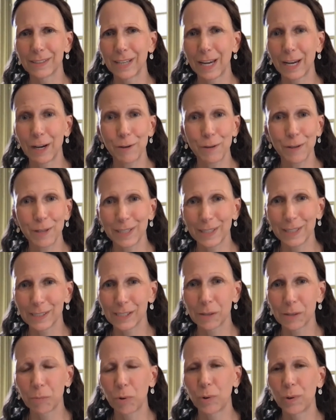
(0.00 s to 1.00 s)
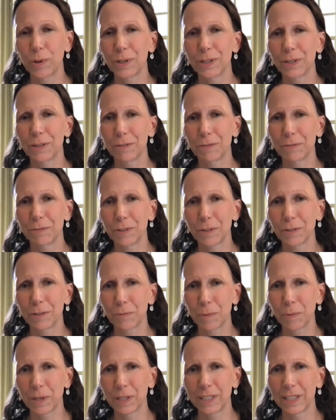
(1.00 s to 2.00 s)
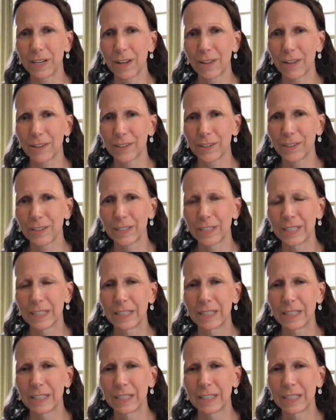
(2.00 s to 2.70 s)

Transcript: caring and supportive of one another.